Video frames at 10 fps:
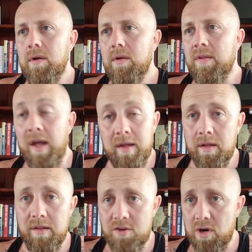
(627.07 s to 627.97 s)
taking
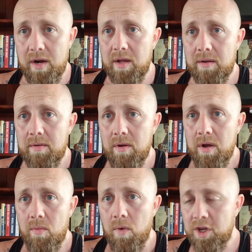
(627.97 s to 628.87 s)
this training,
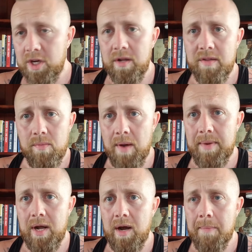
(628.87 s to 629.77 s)
watching this
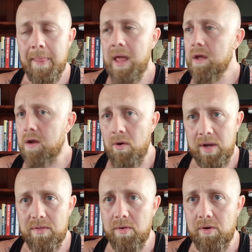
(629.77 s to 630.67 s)
webinar,
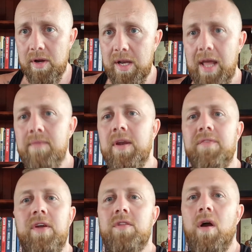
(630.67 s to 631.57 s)
going through it, even
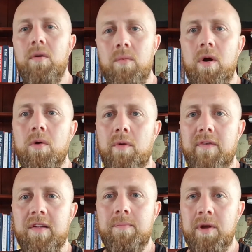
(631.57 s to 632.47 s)
if you don't work with
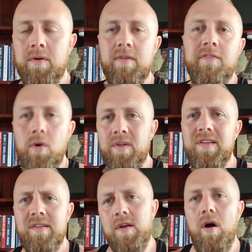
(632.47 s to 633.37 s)
us, because of course
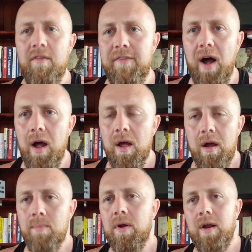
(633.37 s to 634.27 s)
there's an offer.
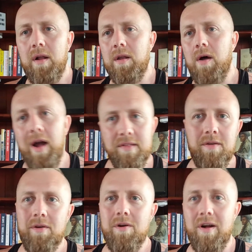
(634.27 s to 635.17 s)
I'm not going to lie to
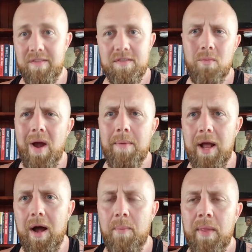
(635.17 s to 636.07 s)
you guys, it's a webinar.